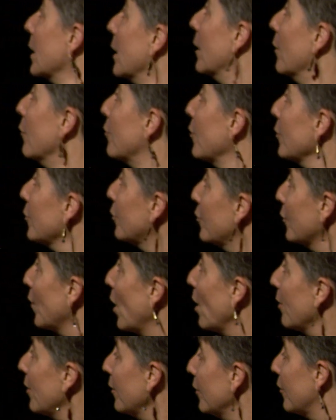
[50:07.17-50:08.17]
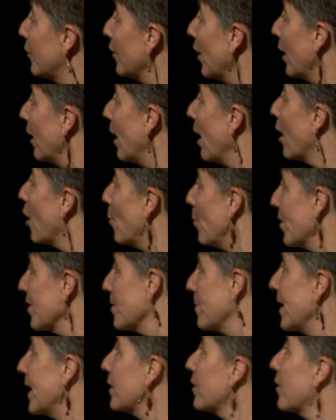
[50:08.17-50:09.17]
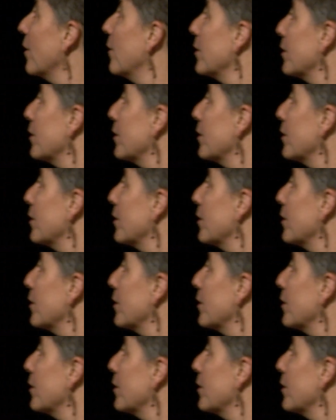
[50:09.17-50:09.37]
First of all, this acompañamiento and